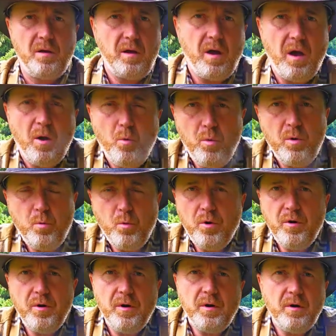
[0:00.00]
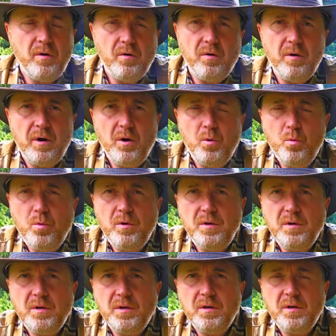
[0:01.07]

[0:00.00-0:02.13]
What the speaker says: how we work or how we